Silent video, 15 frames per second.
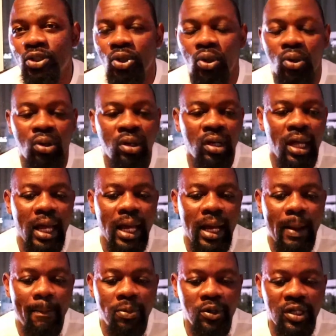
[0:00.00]
you know,
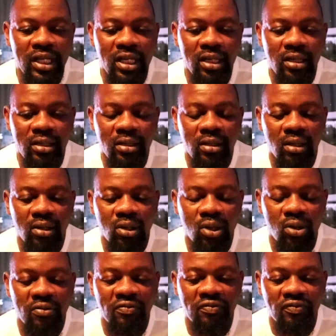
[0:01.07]
putting a
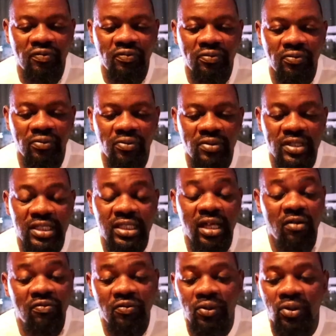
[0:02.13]
lot of
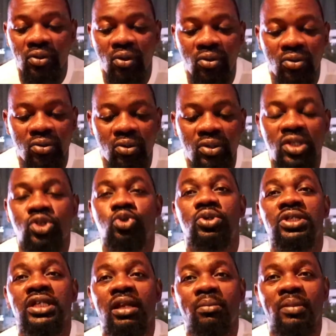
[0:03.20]
stuff on the
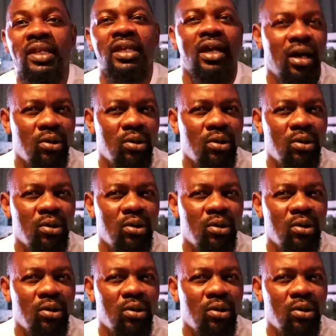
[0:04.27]
social media.